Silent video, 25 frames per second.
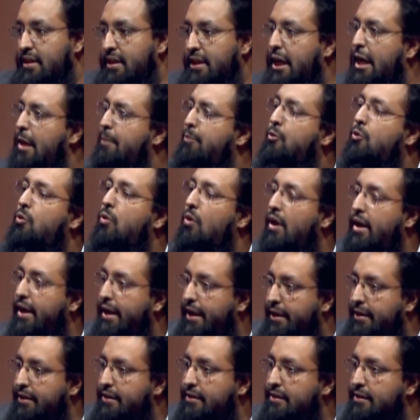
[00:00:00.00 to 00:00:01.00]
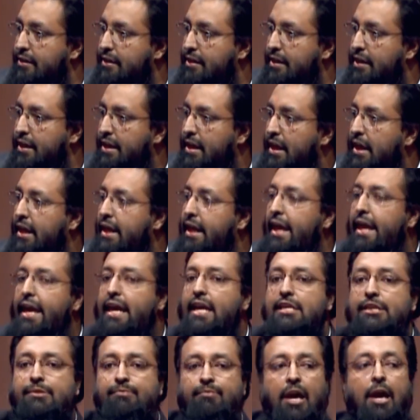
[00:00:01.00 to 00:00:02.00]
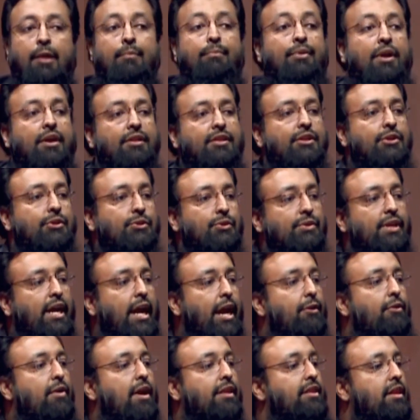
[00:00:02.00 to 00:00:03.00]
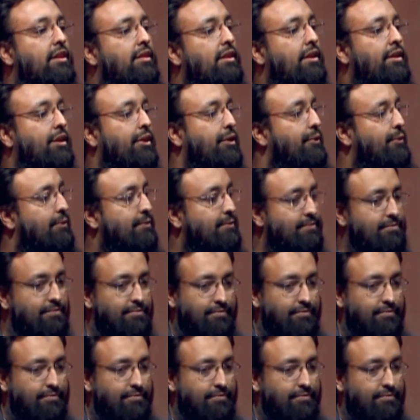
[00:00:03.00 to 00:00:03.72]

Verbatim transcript: Keep quiet. He is my brother today rather than you.